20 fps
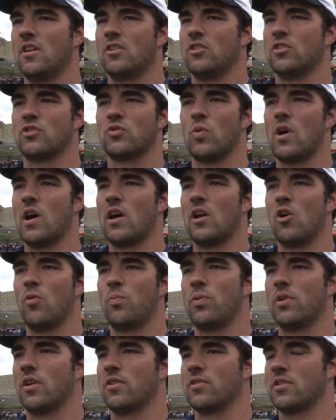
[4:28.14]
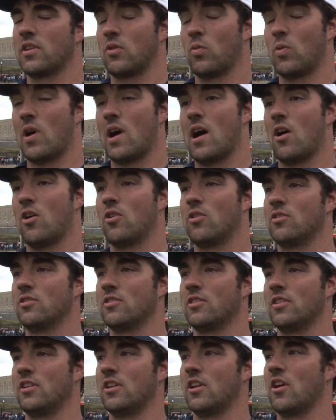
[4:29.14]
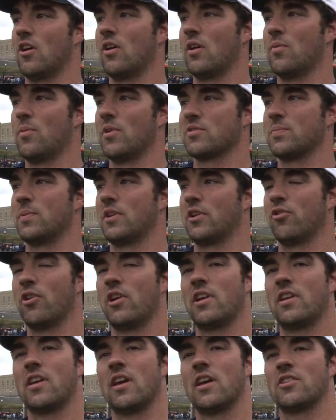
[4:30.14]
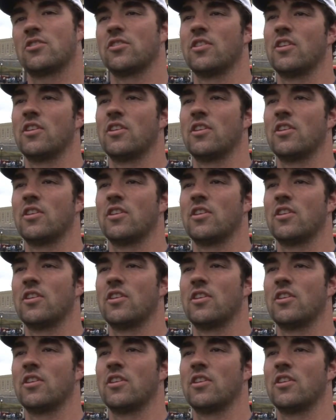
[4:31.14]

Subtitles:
just wide open. I was like, wow. You know, it must have been a great catch.